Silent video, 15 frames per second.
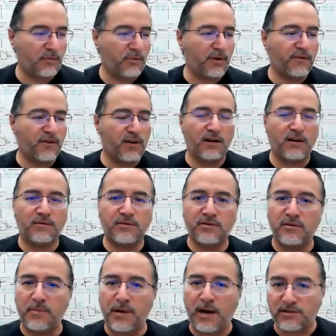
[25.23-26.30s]
We've gone up to
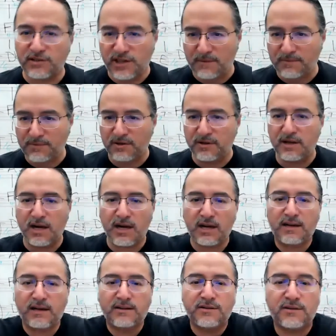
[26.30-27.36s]
about chapter
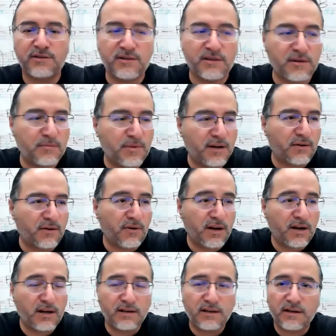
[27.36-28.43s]
9. I told you that'd be a great
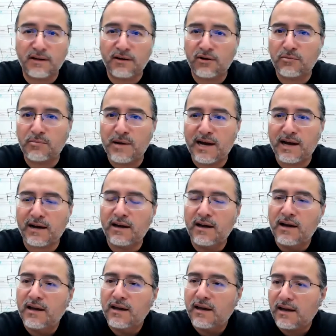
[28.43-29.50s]
idea to go back
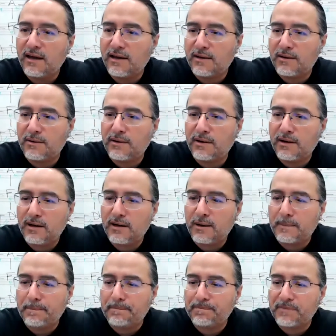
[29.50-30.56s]
and
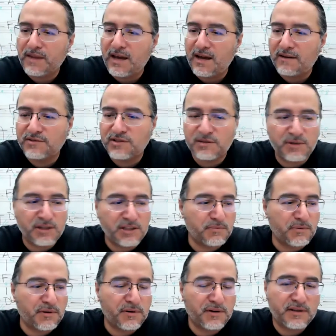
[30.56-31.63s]
have some
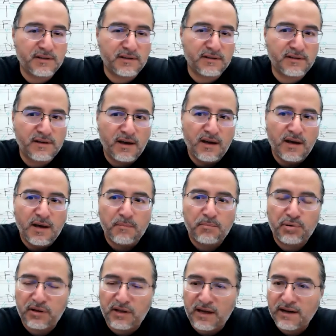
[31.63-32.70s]
experiences
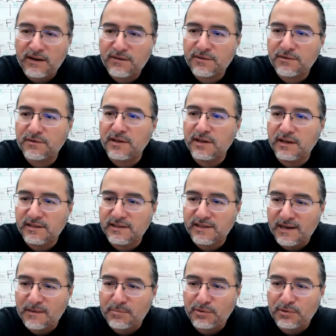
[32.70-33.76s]
playing through the
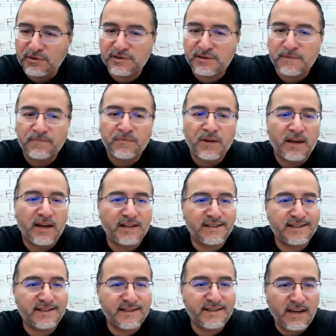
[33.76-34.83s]
examples and
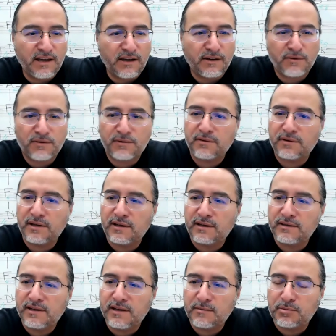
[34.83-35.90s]
singing through the
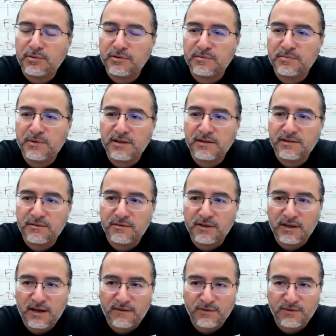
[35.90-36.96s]
examples, because you
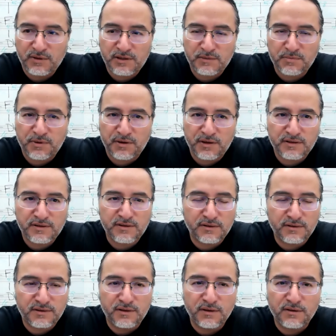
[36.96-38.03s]
really have to experience
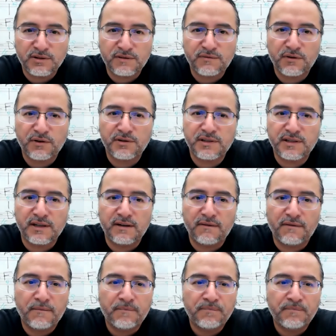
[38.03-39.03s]
those notes for yourself.